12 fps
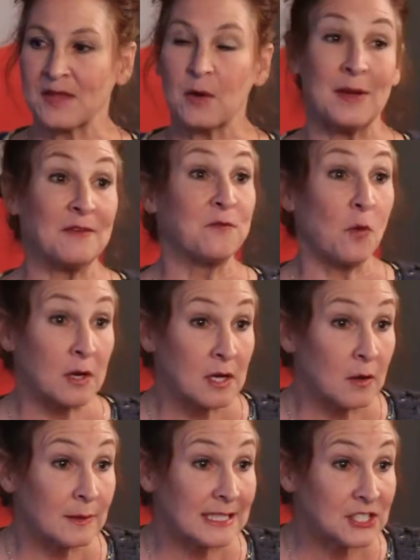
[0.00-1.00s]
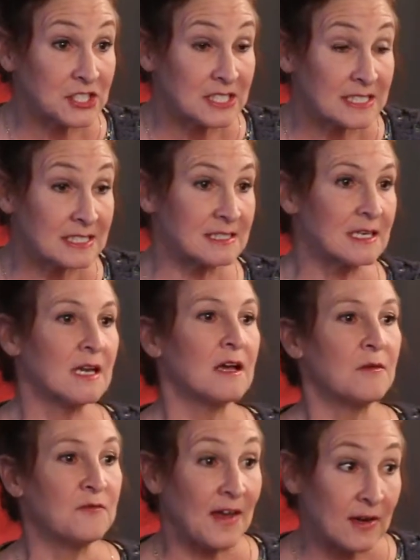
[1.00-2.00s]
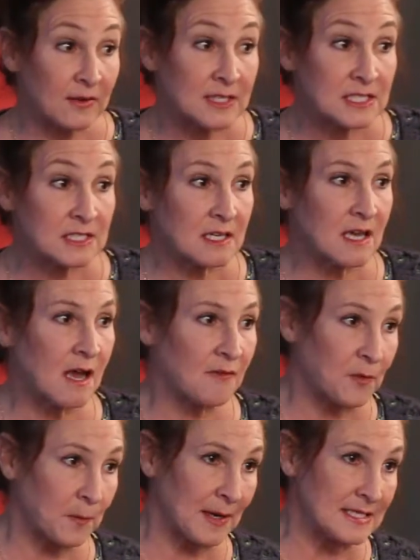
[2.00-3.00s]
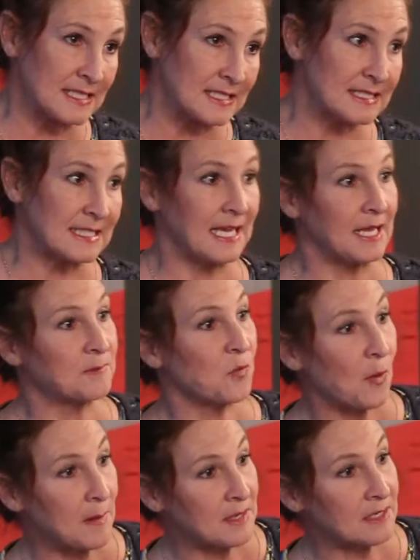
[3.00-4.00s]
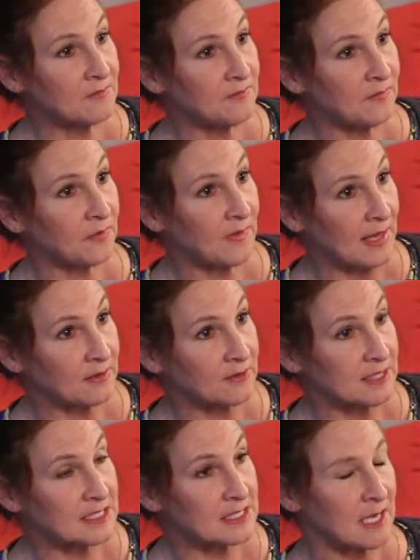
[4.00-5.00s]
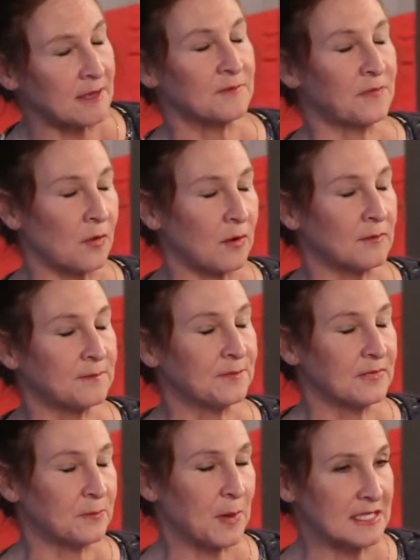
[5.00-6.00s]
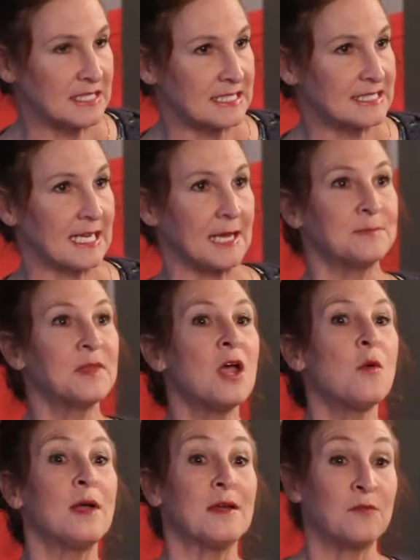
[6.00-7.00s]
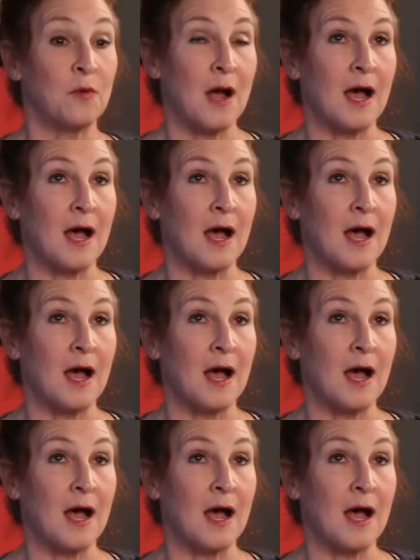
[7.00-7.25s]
we have 4 coalitions veterans for President's Team, women for veterans for President's Team. We have